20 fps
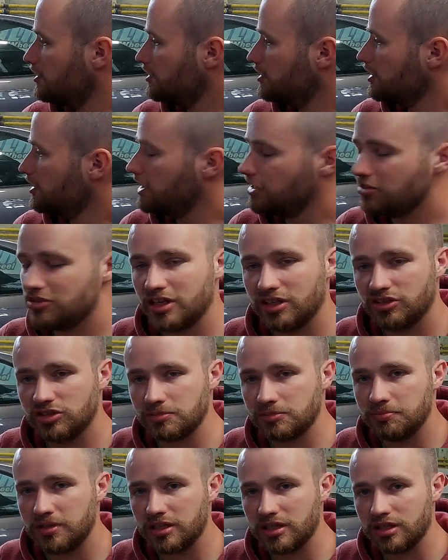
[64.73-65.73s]
cleaned the
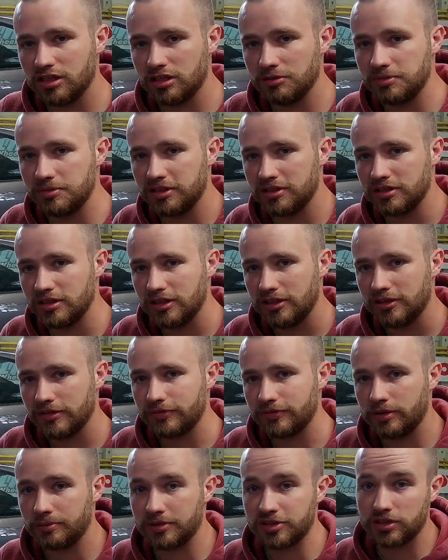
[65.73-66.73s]
engine bay a little bit,
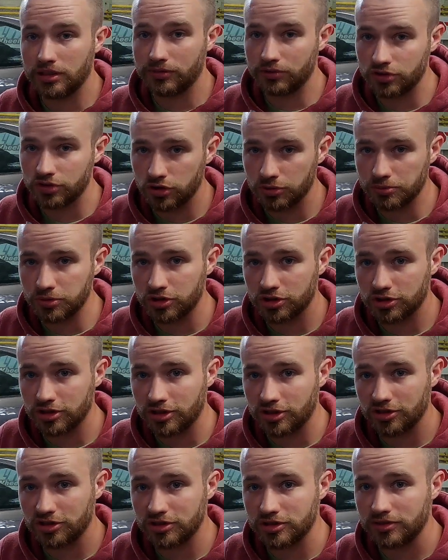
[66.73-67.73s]
found myself a
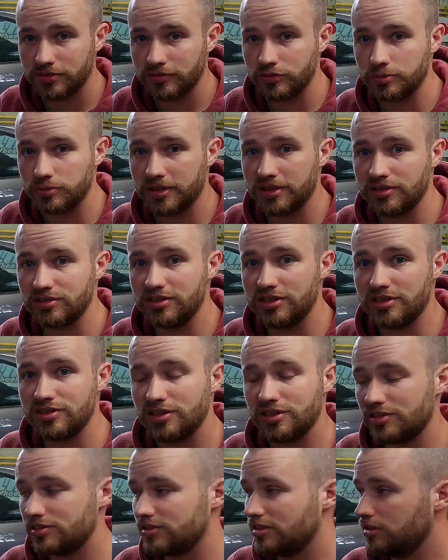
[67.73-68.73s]
supercharger for my
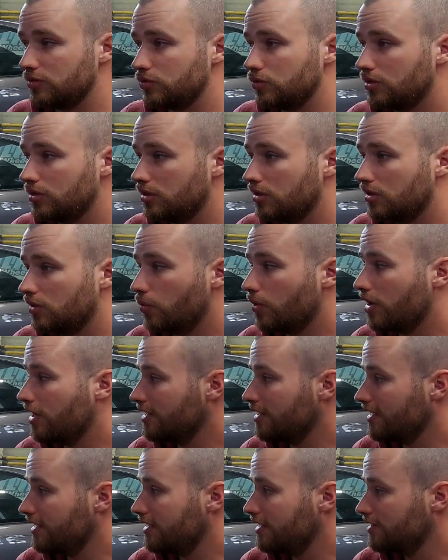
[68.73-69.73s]
D16
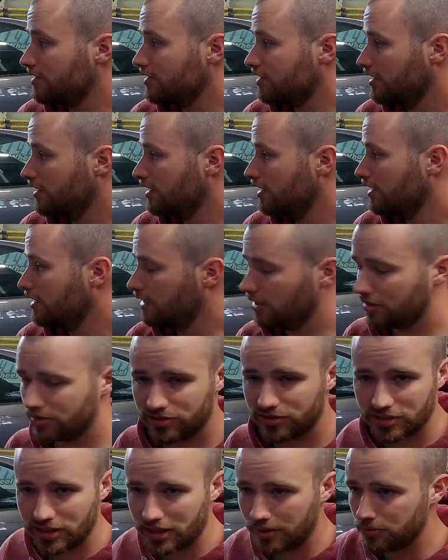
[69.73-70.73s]
Y8,
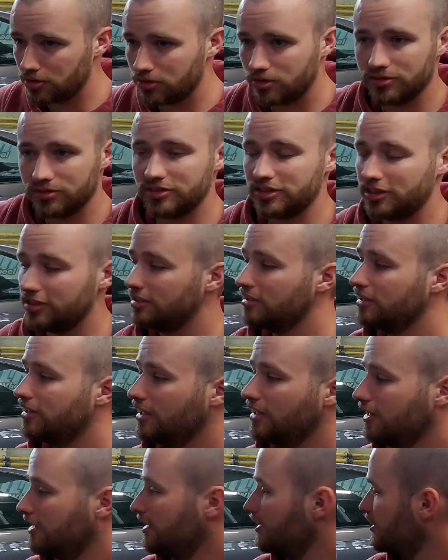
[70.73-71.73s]
slammed it on there,
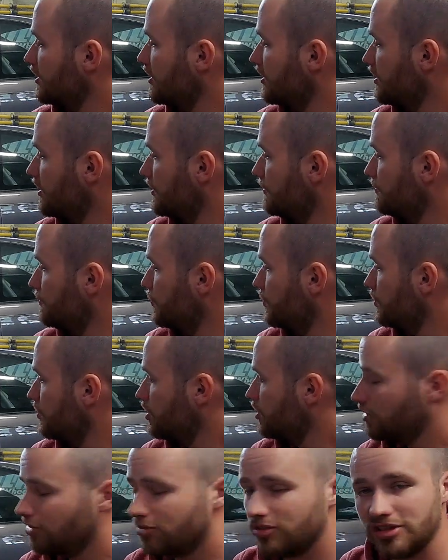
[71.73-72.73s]

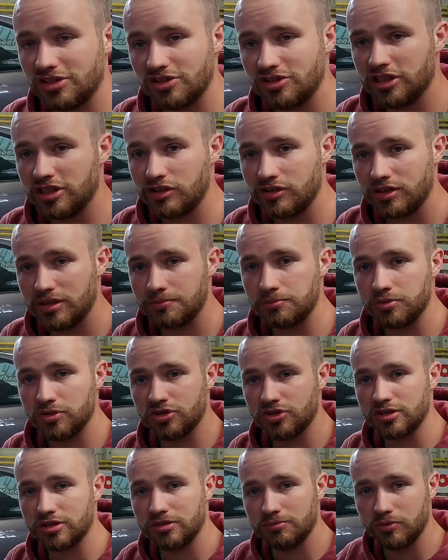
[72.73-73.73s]
got to the interior, put
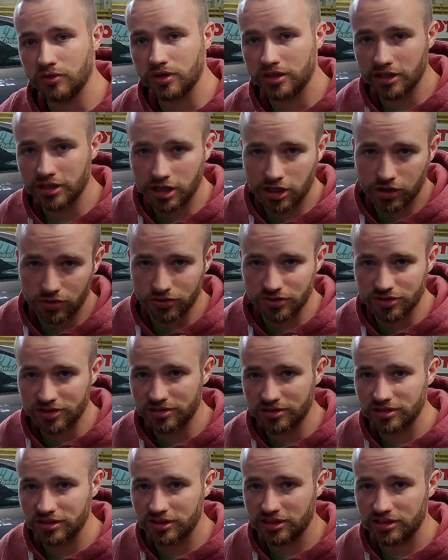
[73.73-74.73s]
some Recaros
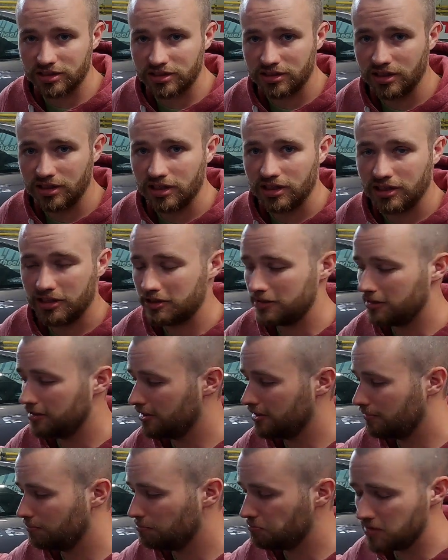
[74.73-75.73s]
in there,
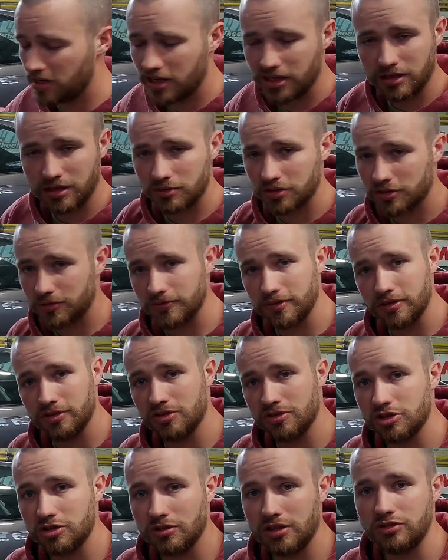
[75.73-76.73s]
yeah, and that was fun.
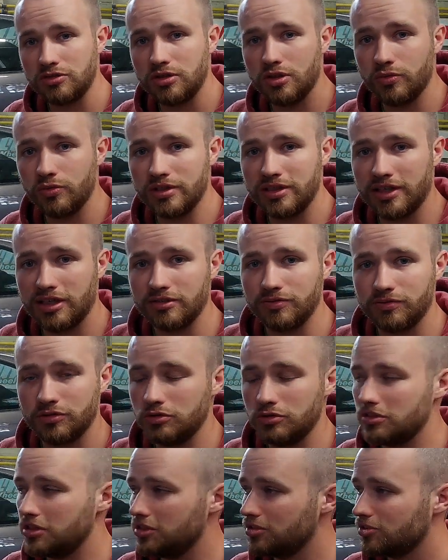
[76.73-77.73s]
So I drove with that a few
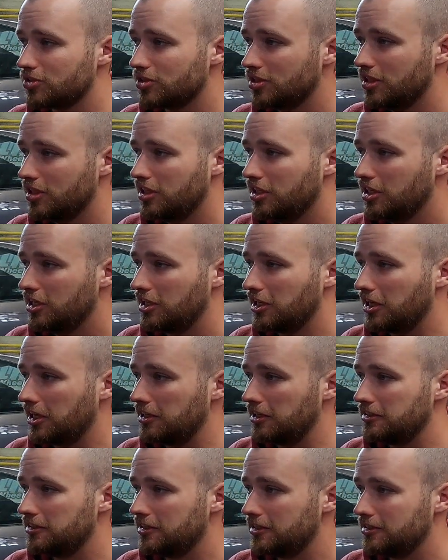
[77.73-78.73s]
years,
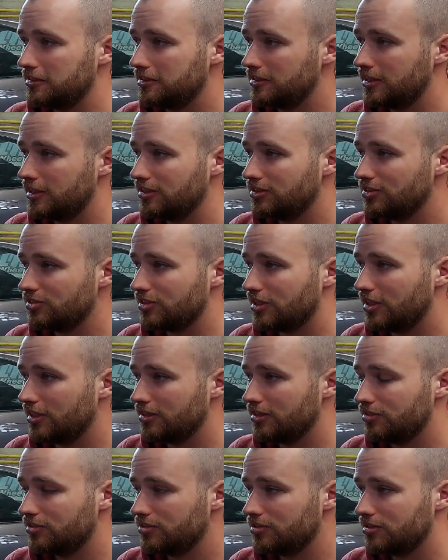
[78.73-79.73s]
and then I decided,